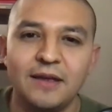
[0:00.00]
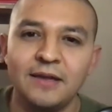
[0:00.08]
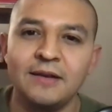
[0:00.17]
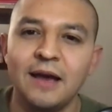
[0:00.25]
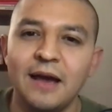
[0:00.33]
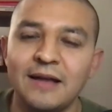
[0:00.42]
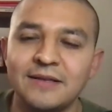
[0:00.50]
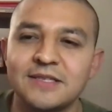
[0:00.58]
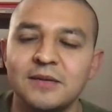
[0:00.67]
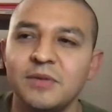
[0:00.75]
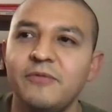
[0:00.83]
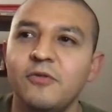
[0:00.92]
And on
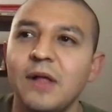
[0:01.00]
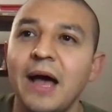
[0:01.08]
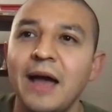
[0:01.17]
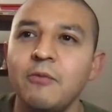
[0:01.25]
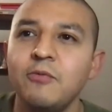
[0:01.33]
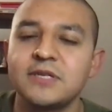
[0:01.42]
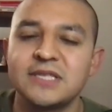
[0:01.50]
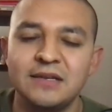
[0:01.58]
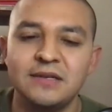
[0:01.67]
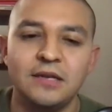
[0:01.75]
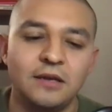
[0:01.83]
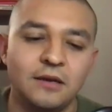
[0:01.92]
some level, I was
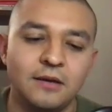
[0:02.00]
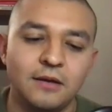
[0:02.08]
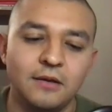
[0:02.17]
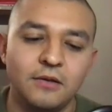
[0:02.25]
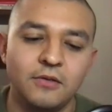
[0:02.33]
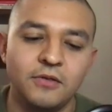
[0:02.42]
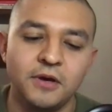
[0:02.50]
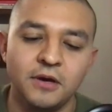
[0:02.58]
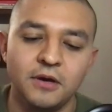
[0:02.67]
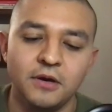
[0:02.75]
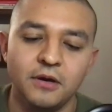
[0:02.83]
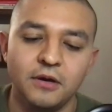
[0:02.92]
sending
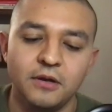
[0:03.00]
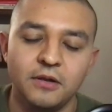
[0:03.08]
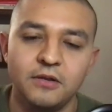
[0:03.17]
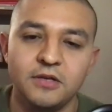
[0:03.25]
the,